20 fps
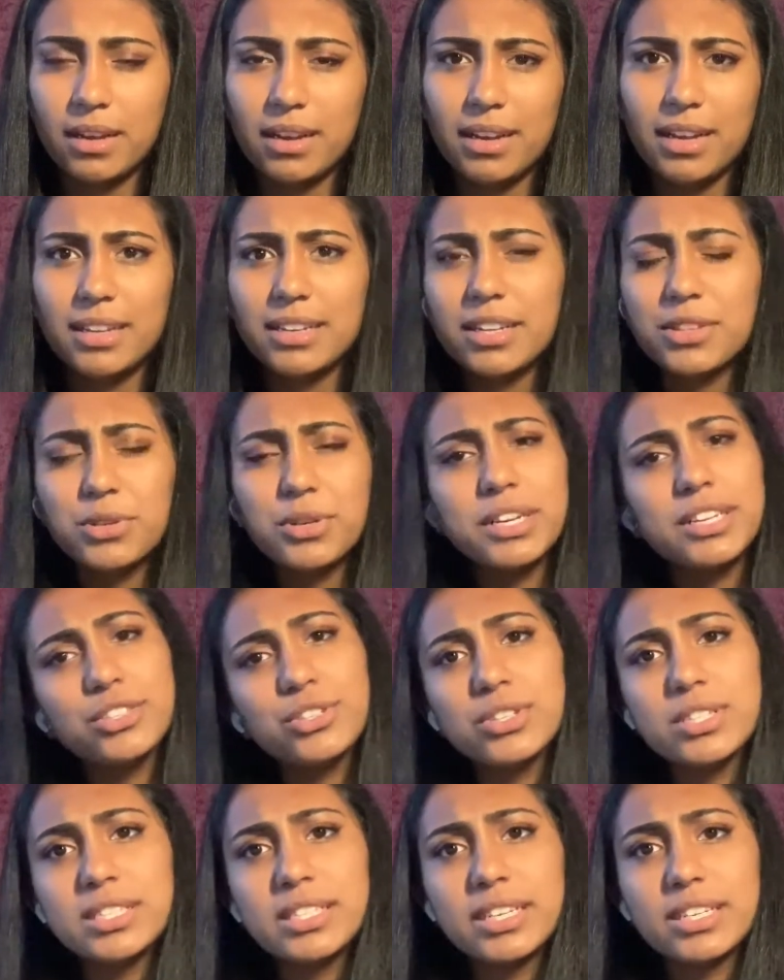Another
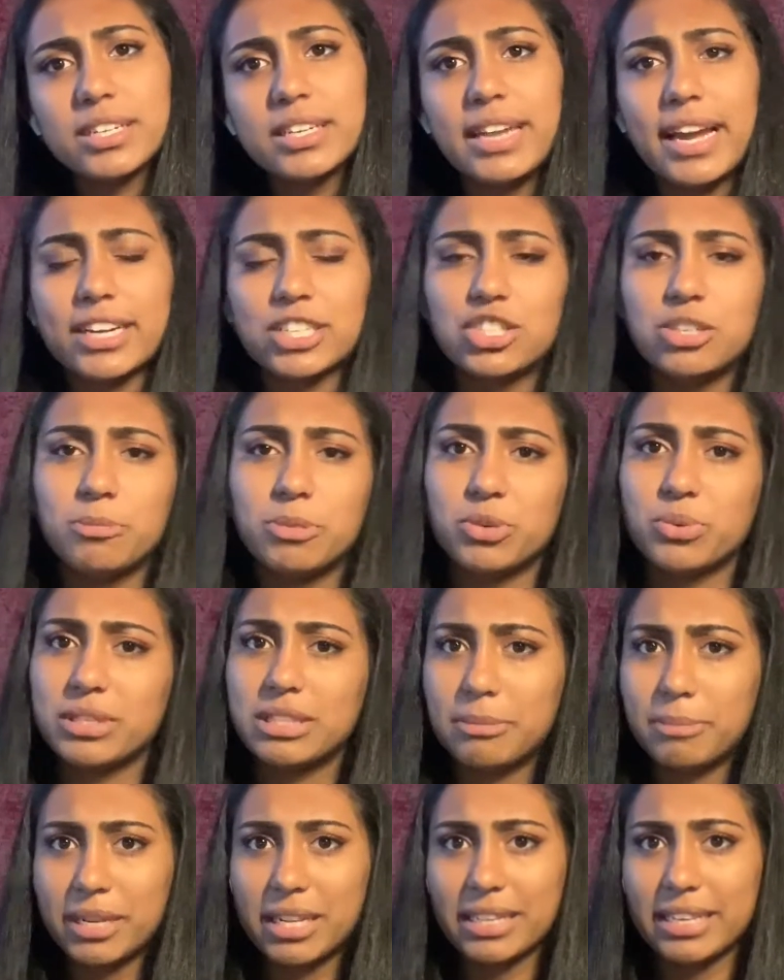interesting connection between
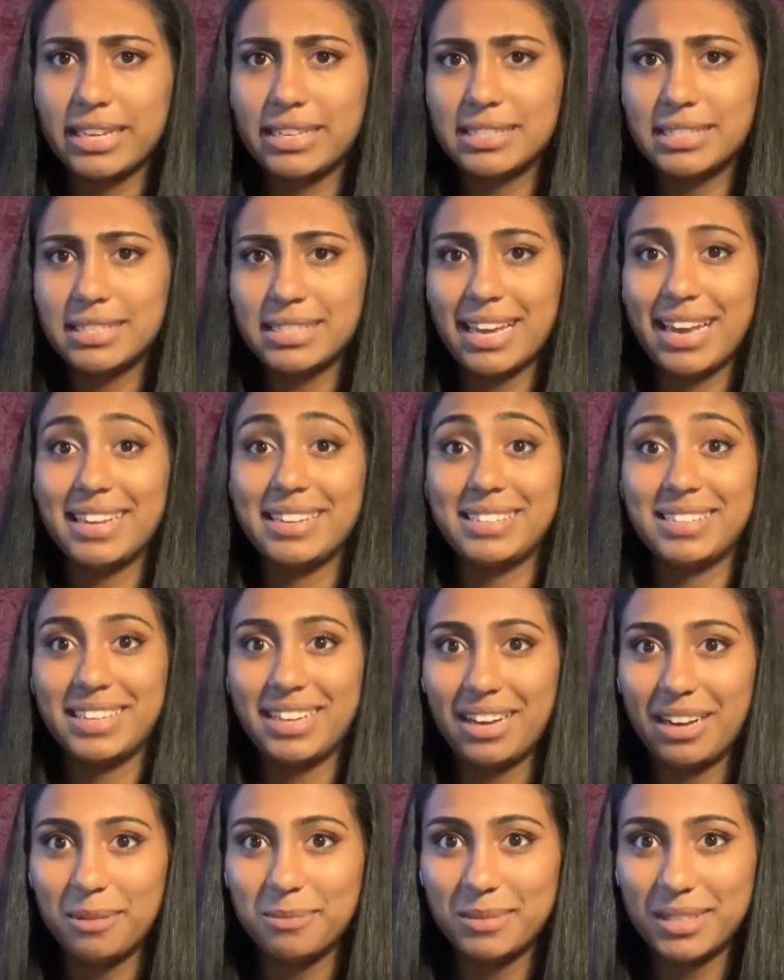the Middle East and
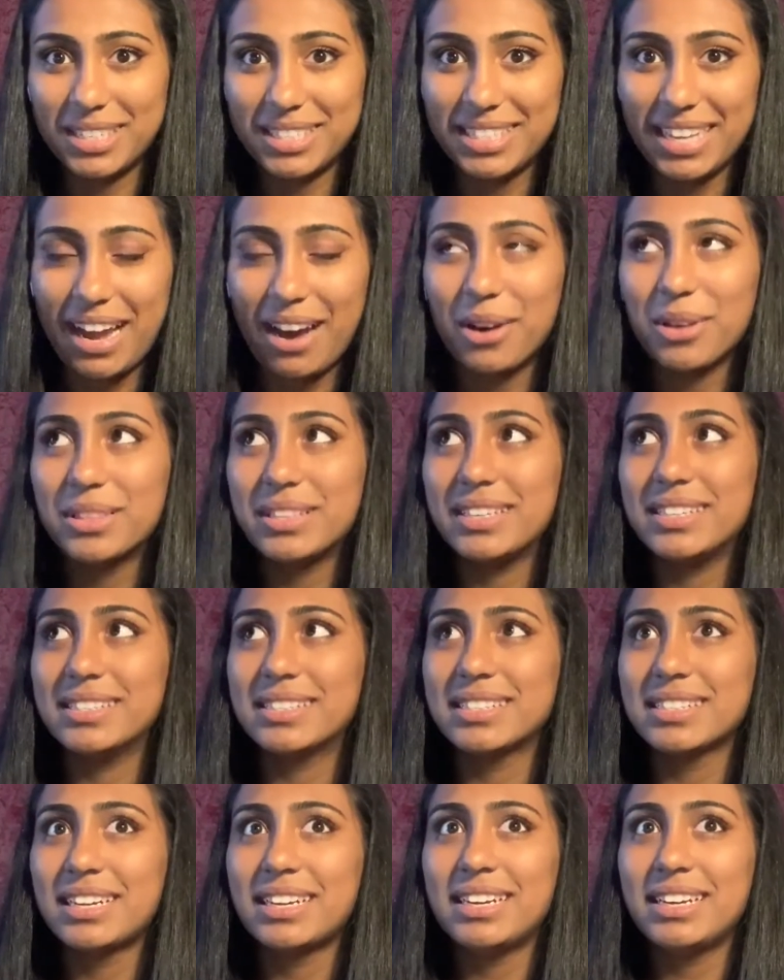the South
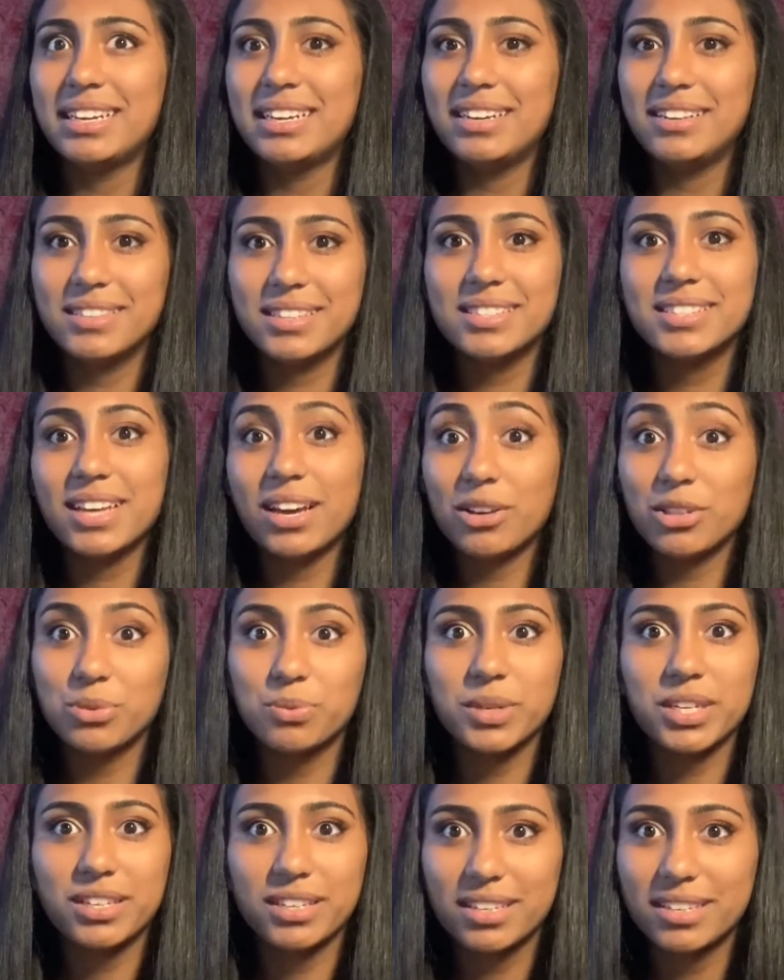is, in the South
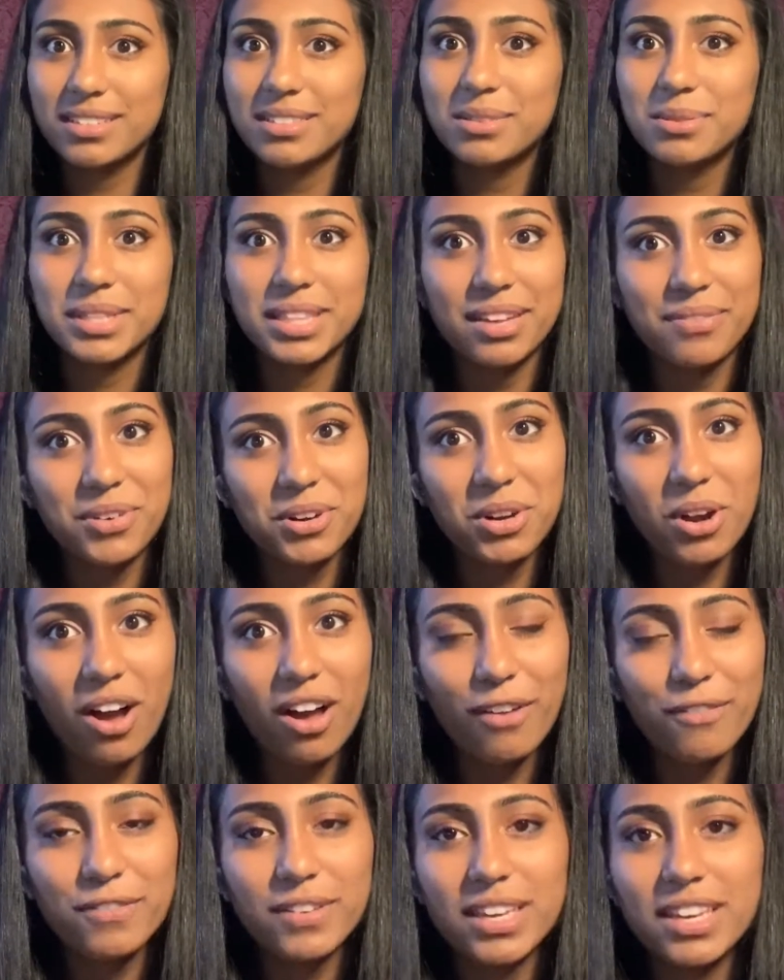we love our
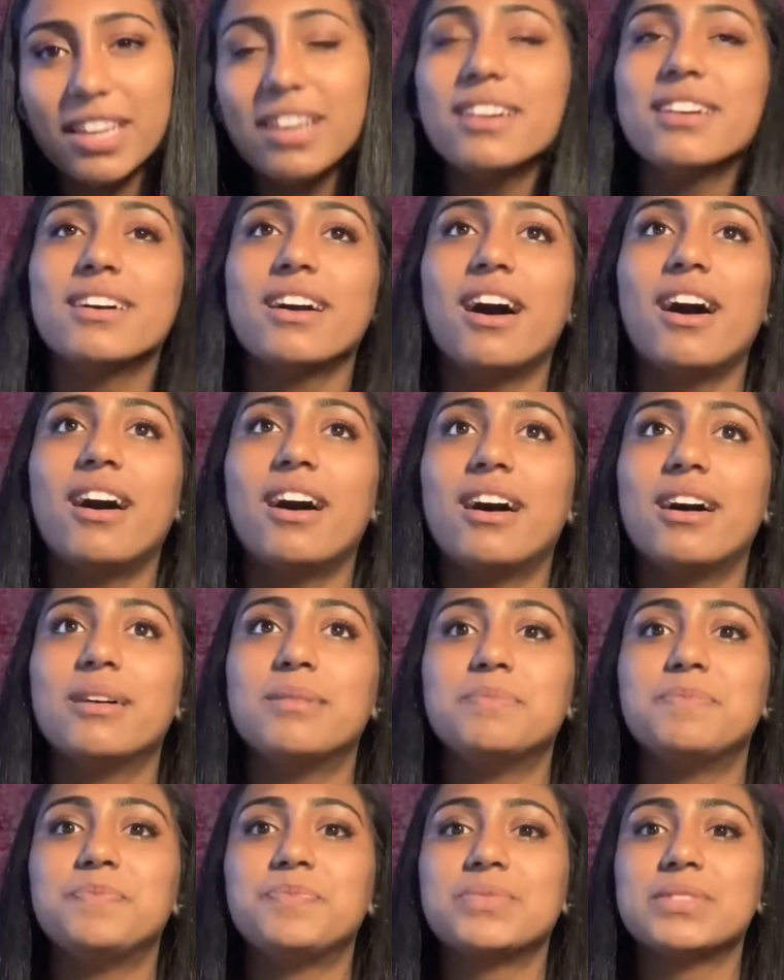coffee
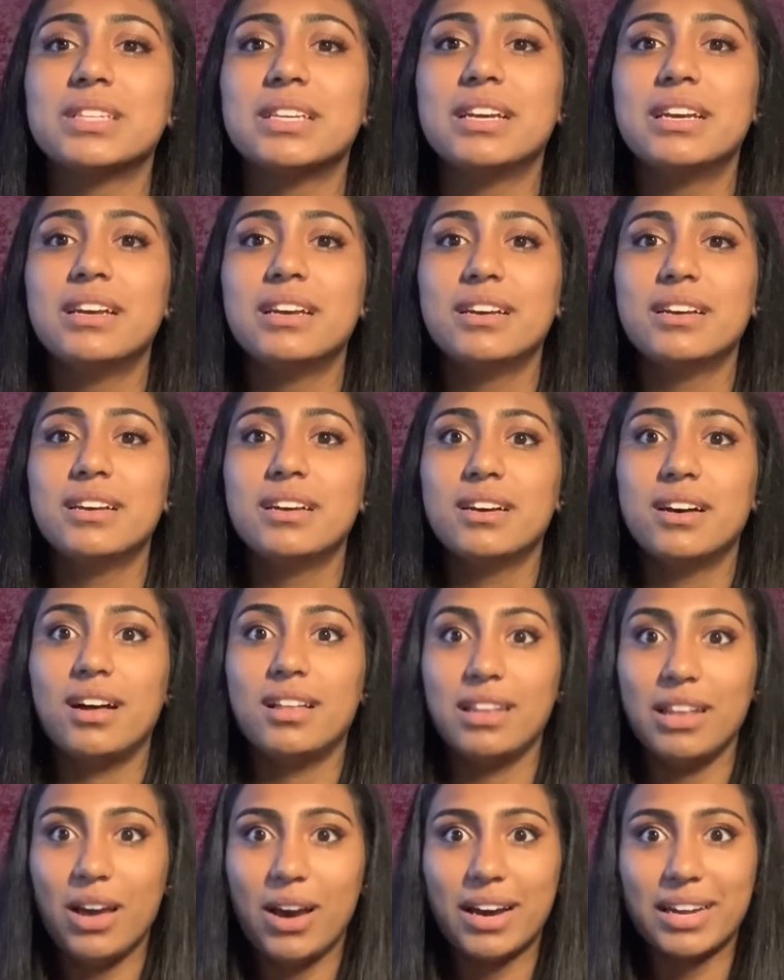a
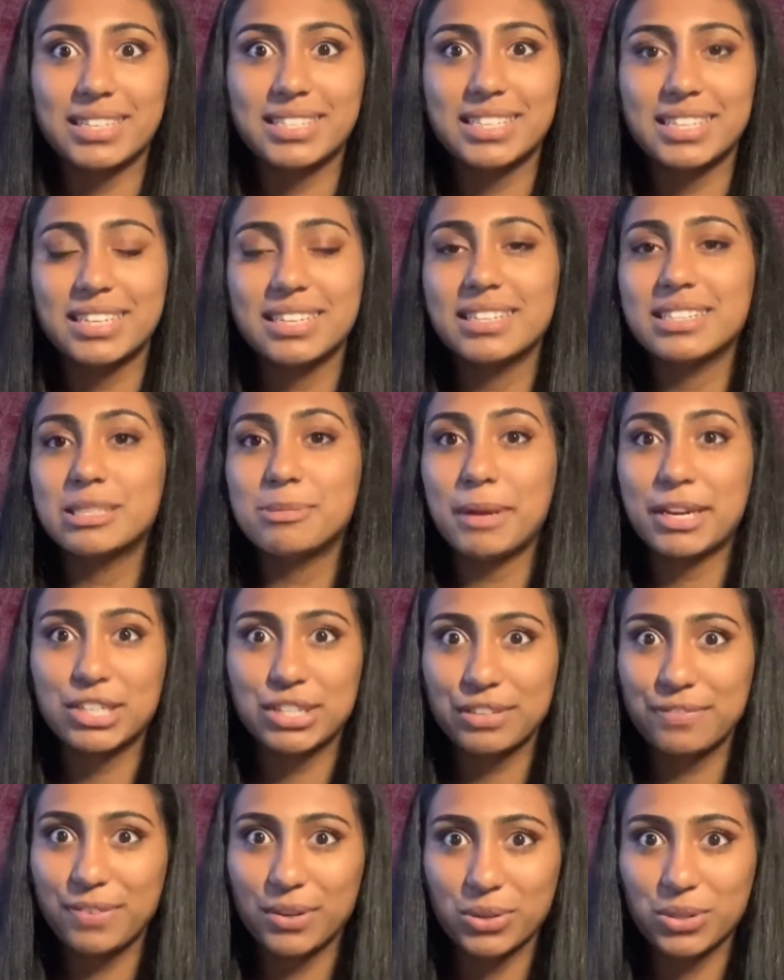lot,
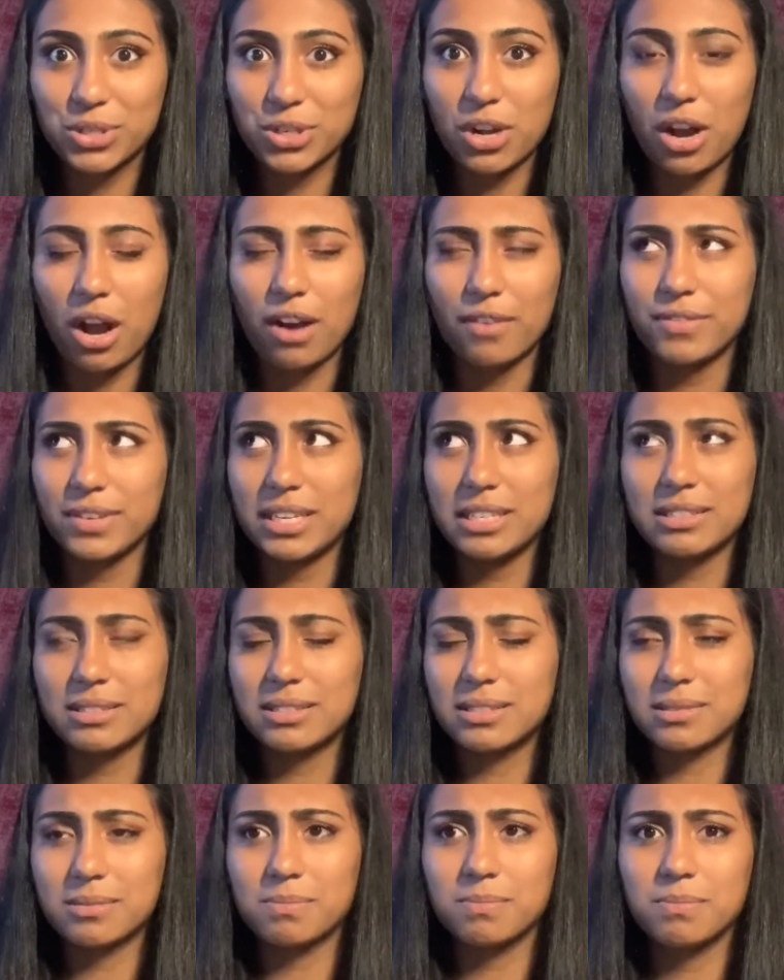especially filter coffee.
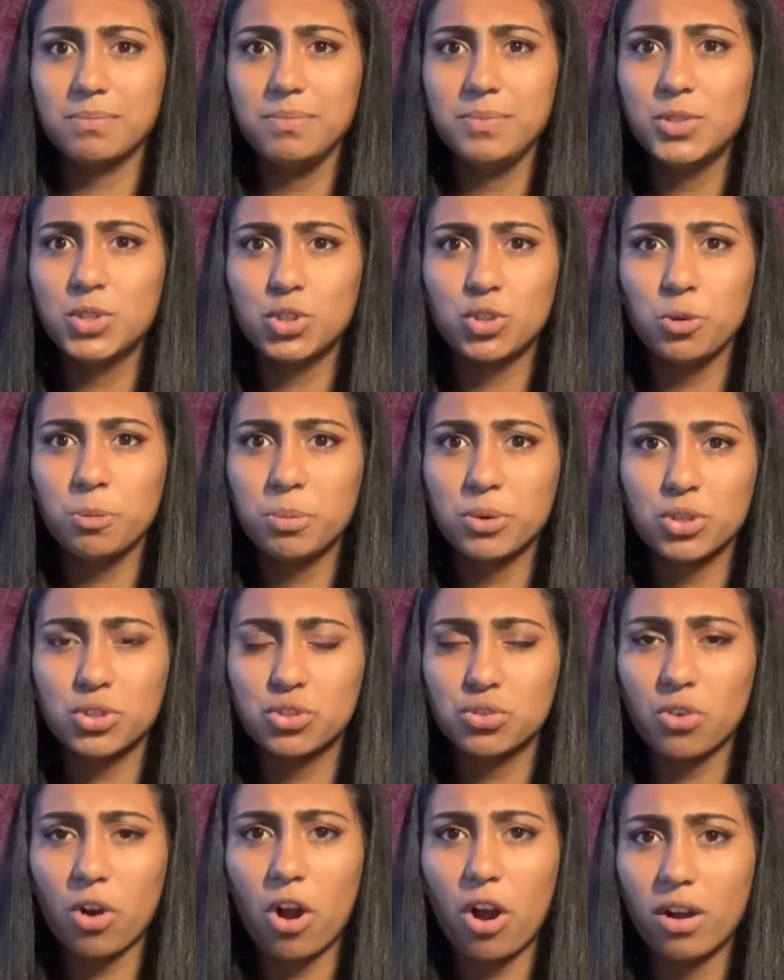It's super
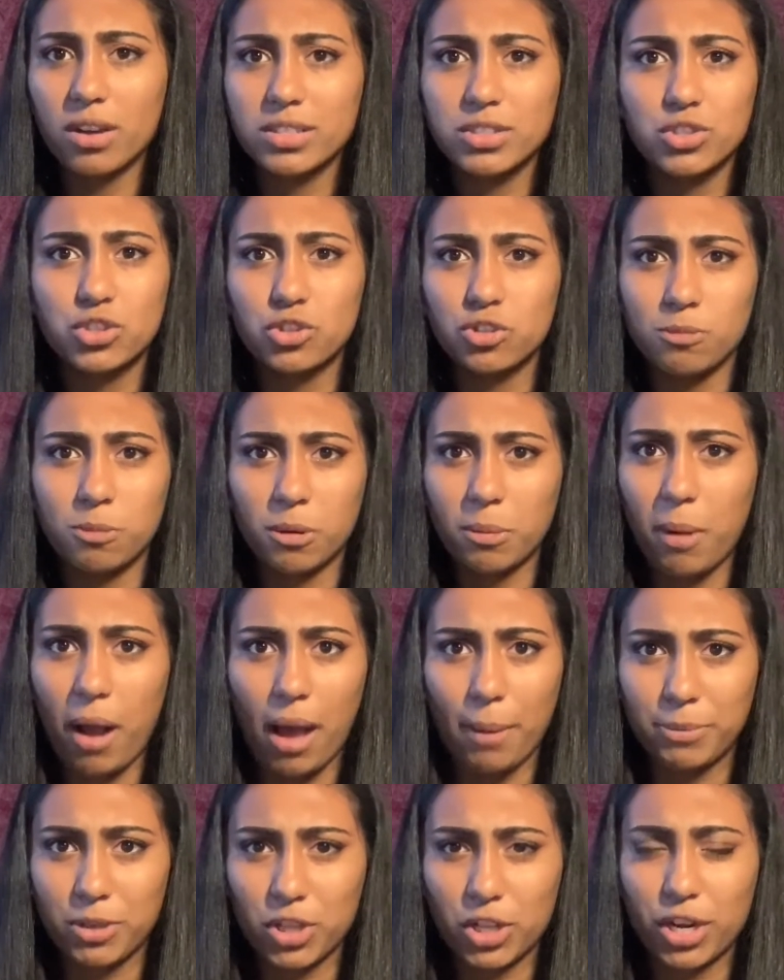strong and super
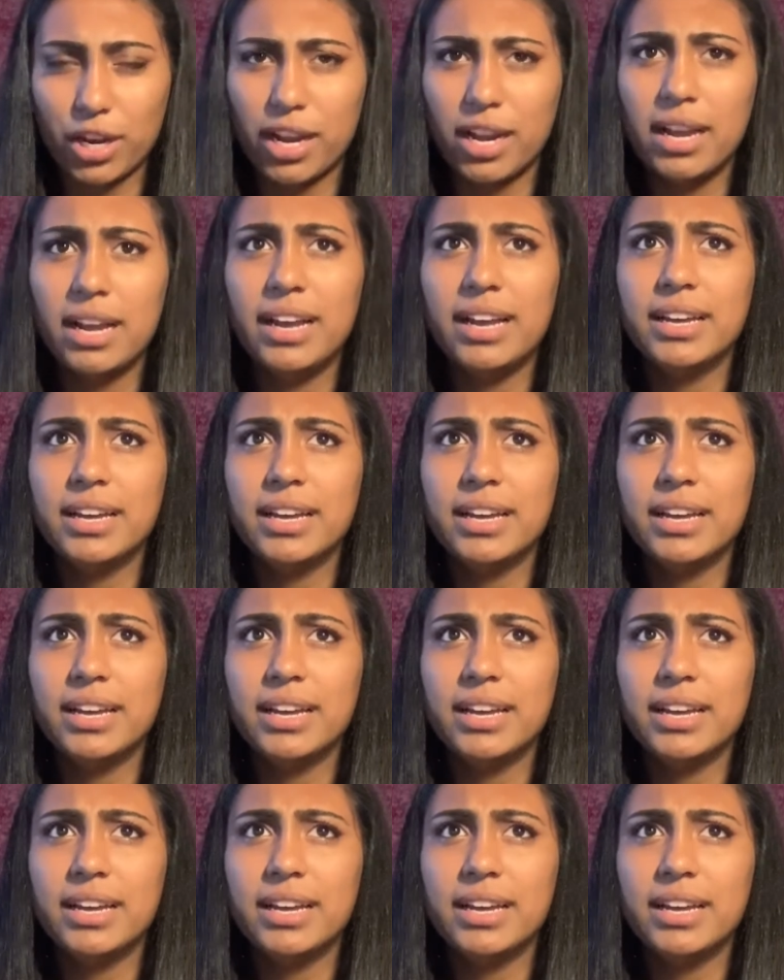popular.